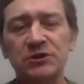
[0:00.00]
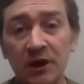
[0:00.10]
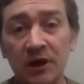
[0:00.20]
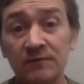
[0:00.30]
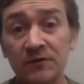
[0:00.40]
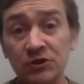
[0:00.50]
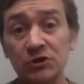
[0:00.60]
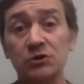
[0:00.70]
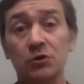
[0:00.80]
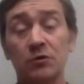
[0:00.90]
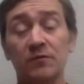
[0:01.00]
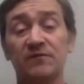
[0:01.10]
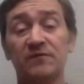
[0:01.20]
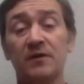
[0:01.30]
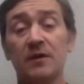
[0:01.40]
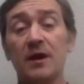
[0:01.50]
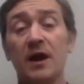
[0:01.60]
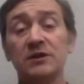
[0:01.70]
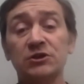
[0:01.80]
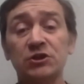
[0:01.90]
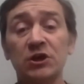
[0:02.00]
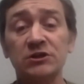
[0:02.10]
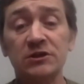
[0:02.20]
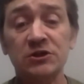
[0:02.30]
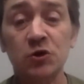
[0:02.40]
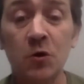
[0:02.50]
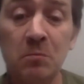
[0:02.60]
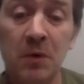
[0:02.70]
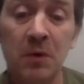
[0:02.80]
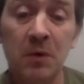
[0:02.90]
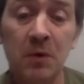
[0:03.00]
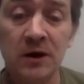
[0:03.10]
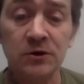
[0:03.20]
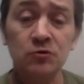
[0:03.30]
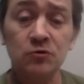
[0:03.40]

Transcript: the televisions off i suggest they stop buying